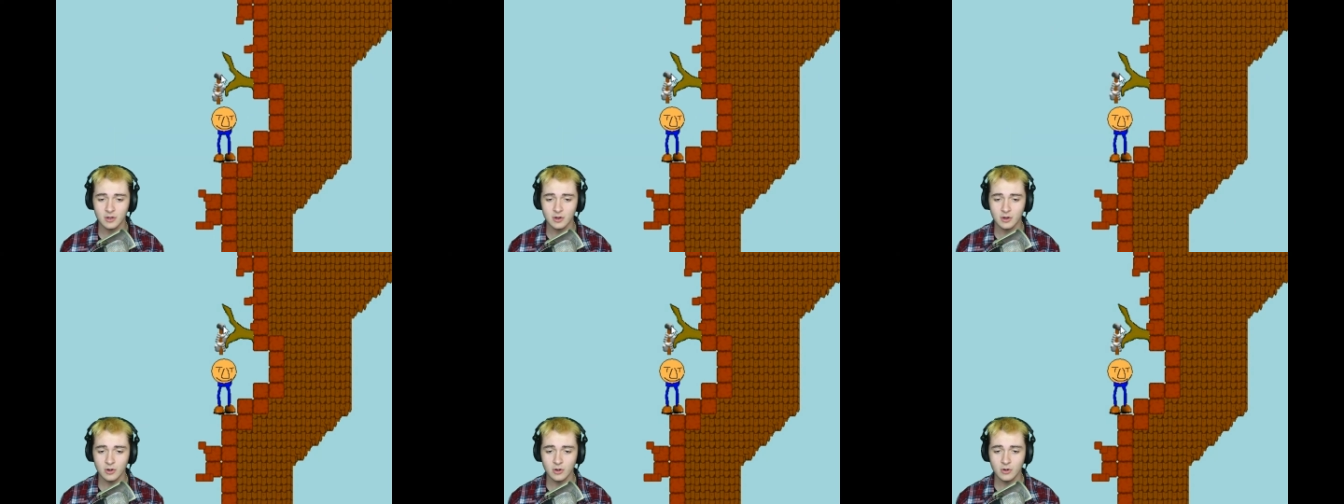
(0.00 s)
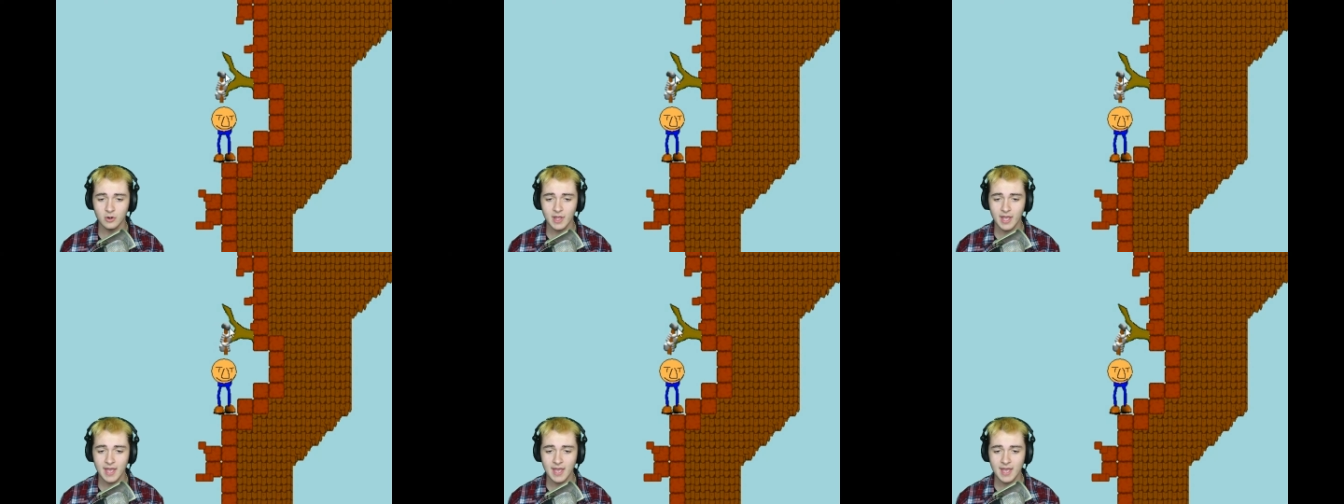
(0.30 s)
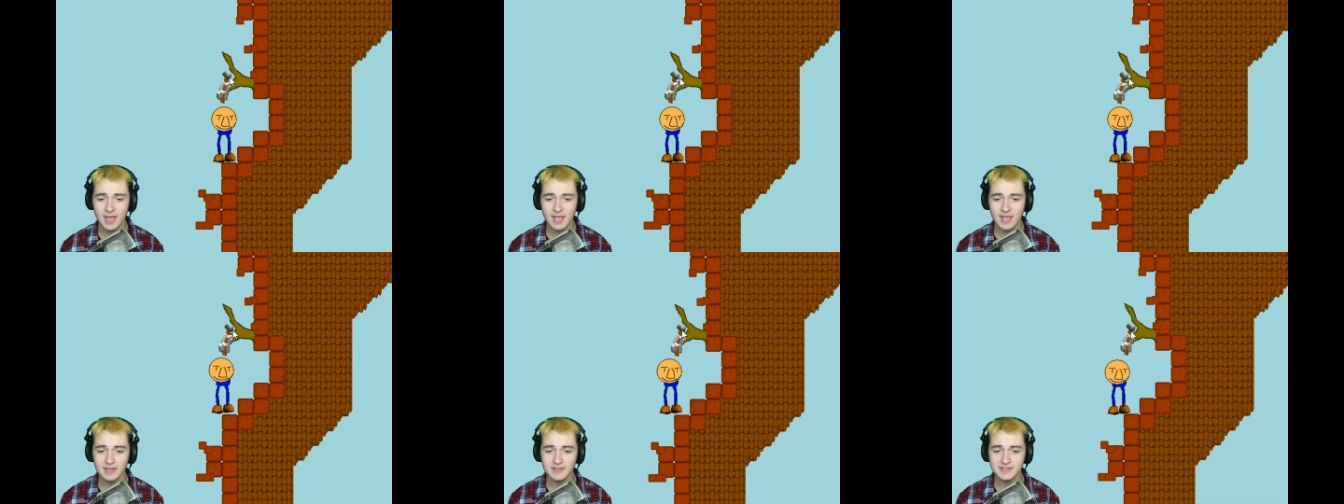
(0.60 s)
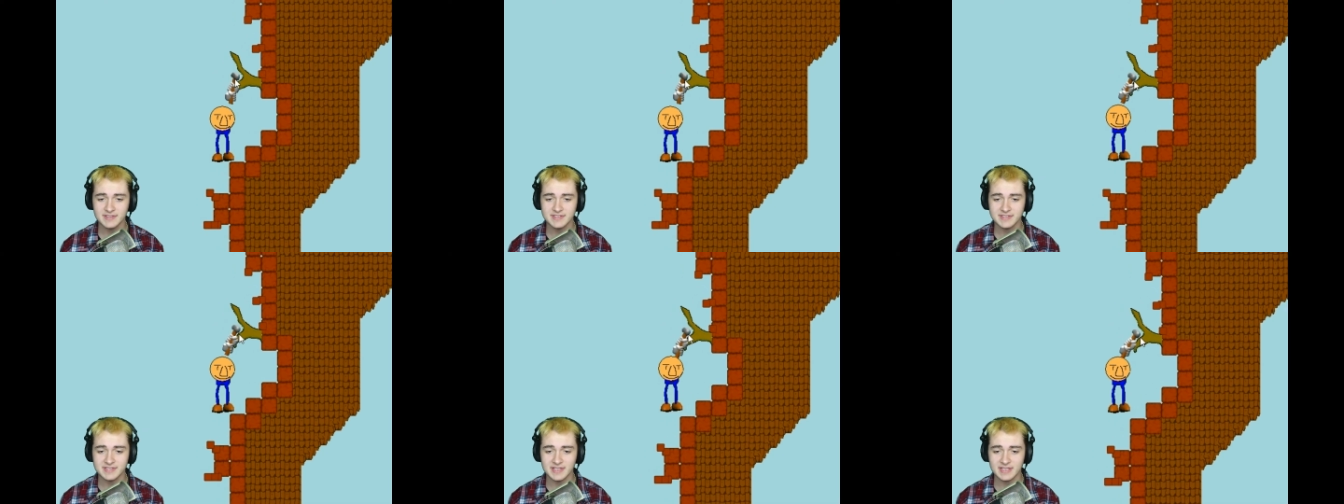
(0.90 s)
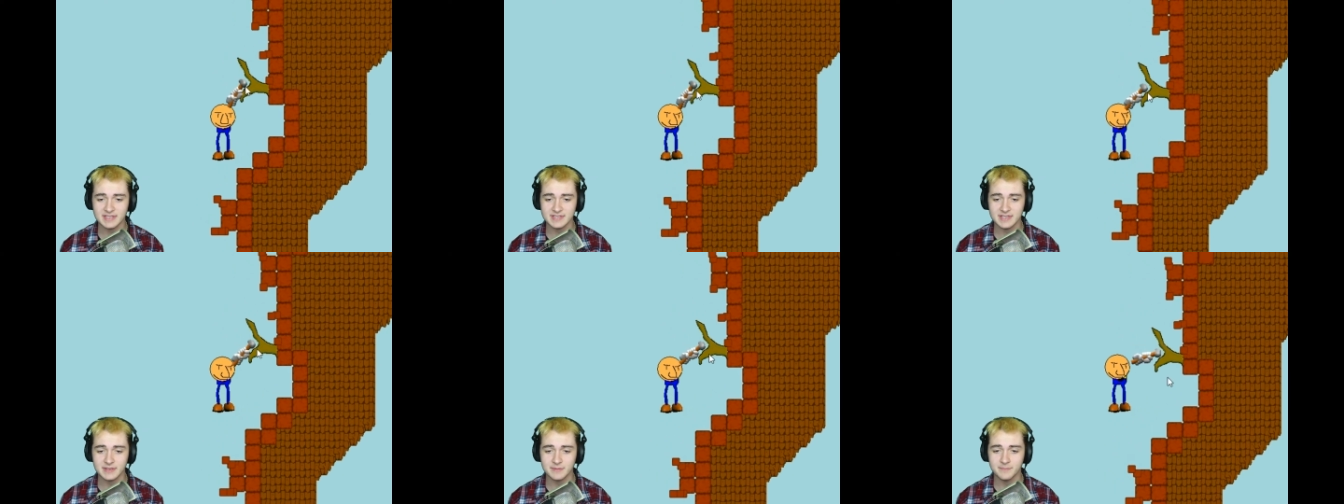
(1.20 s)
Hooray! This is
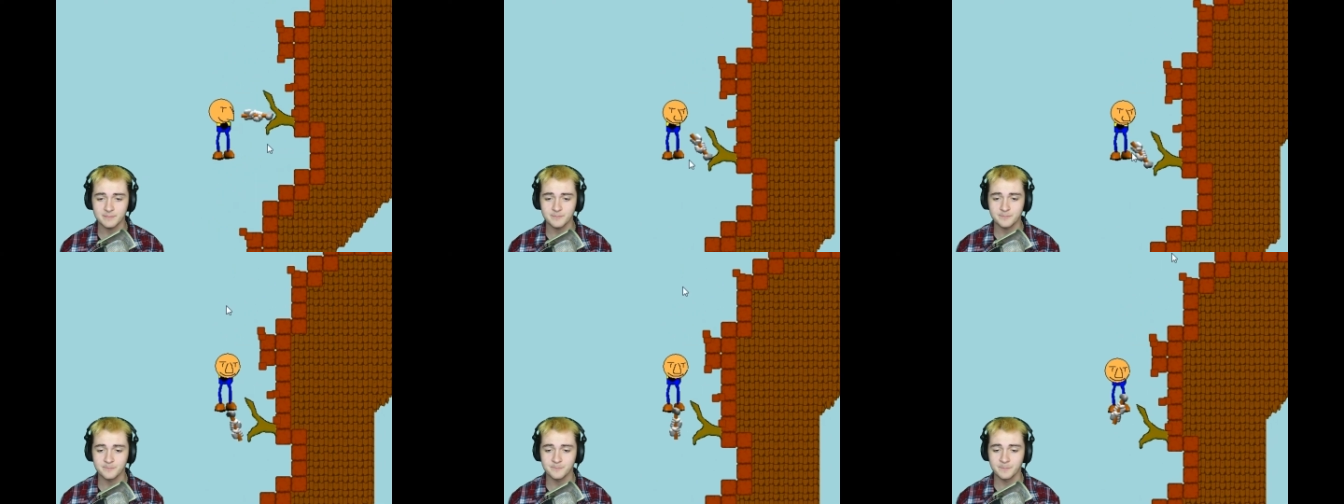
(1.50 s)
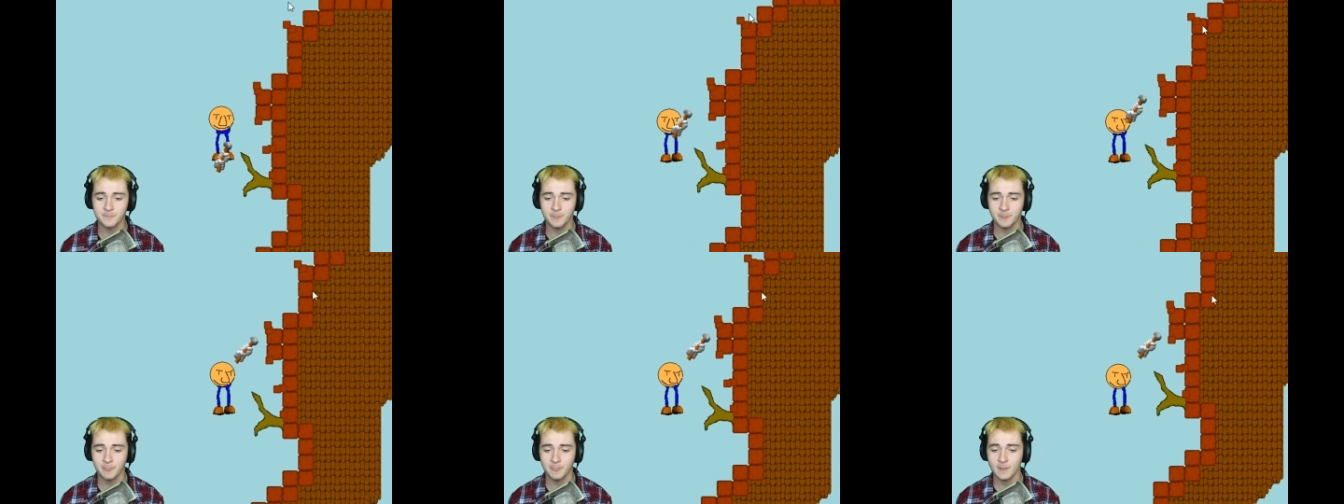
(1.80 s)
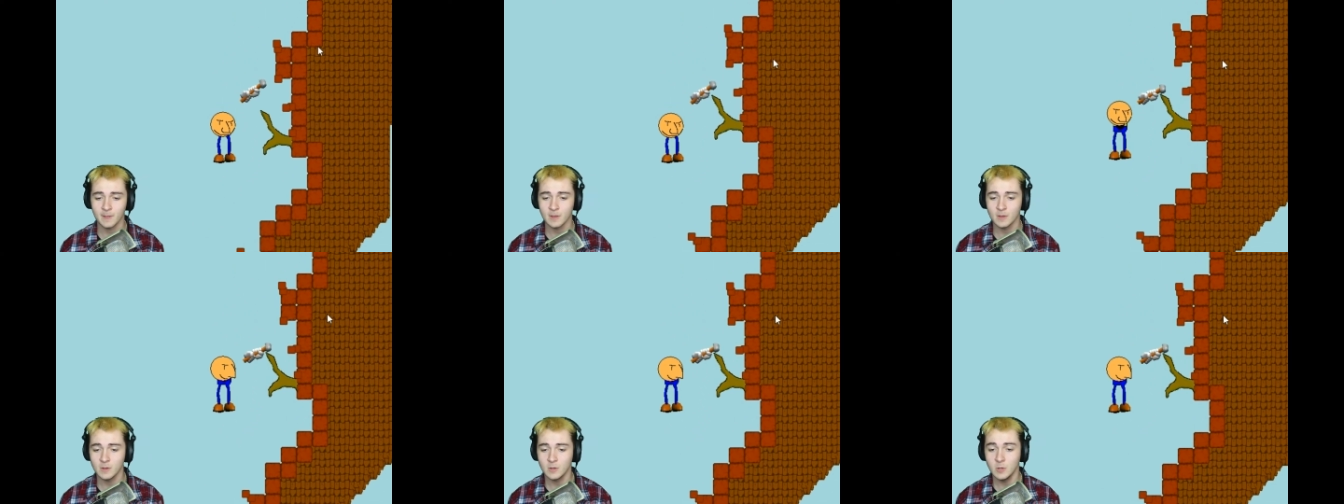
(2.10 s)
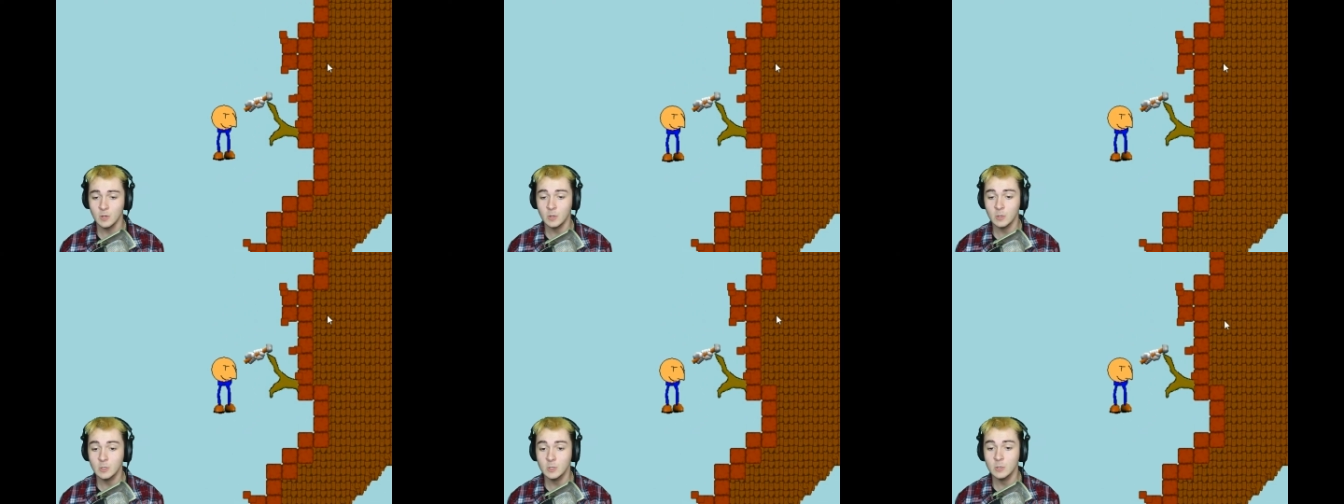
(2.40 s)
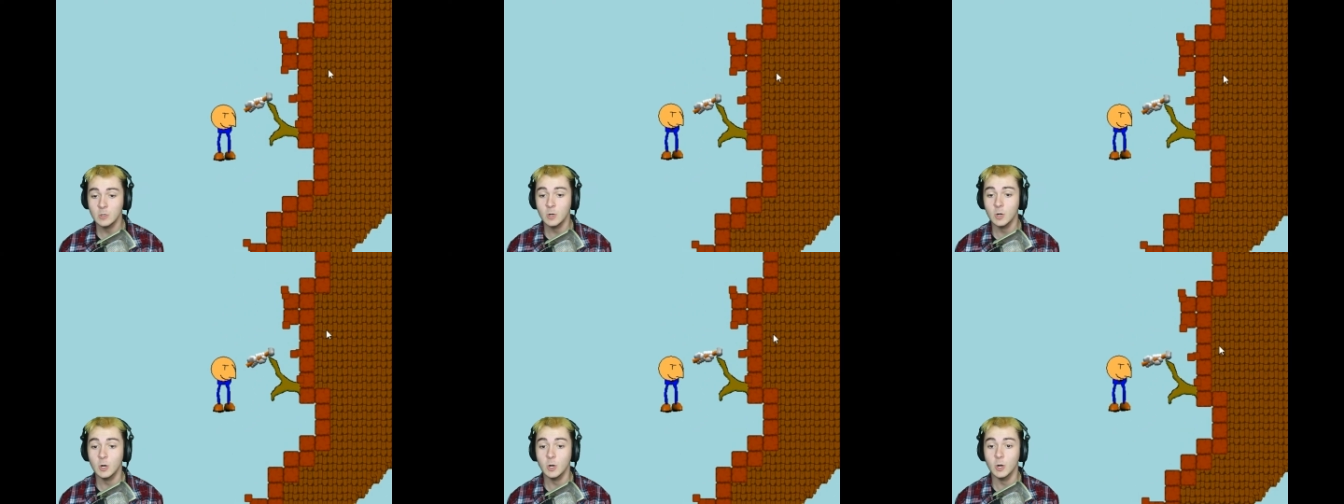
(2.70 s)
easy. Huh?
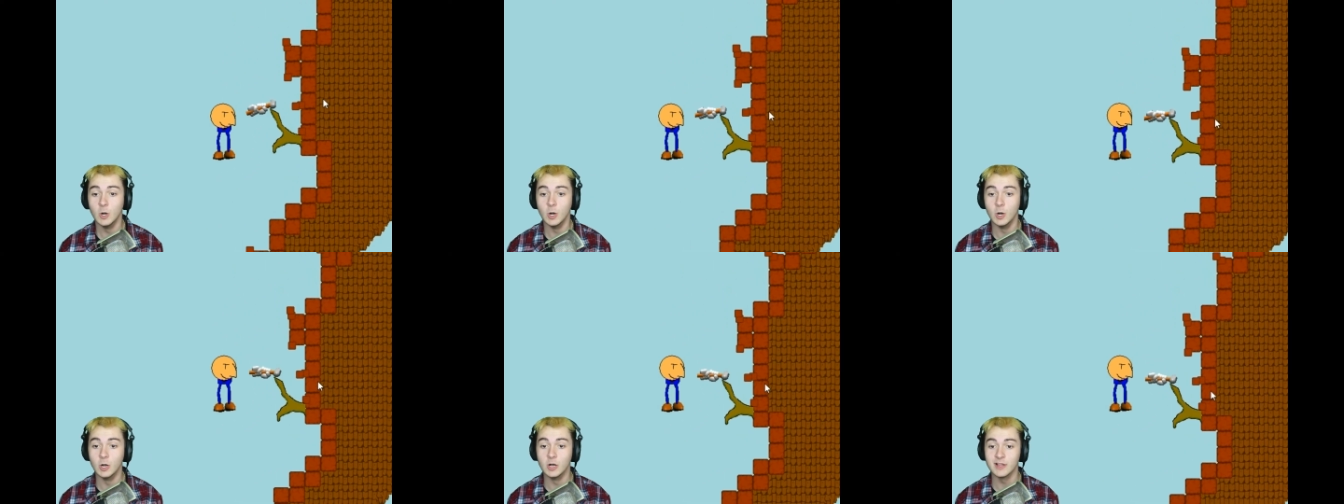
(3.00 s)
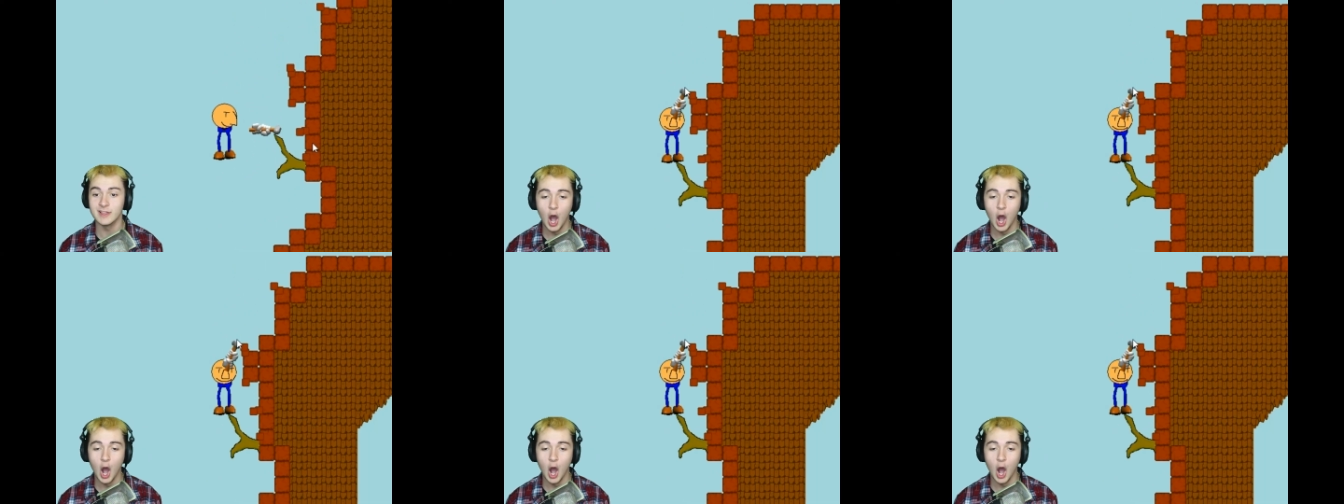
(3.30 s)
Hmm.